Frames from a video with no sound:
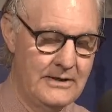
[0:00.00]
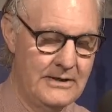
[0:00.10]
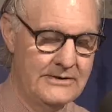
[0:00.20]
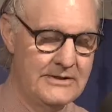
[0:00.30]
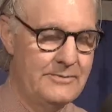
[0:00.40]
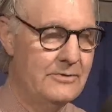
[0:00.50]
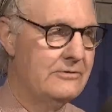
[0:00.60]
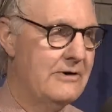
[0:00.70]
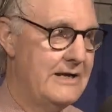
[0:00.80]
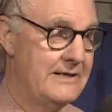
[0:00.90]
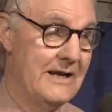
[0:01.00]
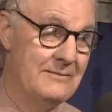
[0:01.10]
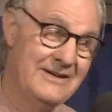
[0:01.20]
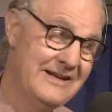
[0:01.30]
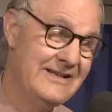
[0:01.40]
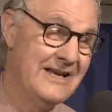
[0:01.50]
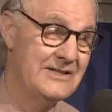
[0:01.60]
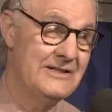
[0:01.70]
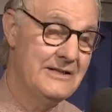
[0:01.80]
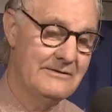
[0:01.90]
She's put Greytown, but it's
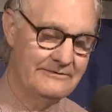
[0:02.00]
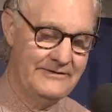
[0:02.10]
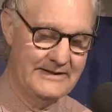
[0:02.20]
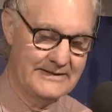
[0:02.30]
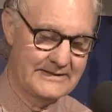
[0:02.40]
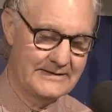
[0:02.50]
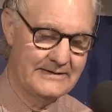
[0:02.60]
actually nearer Featherston.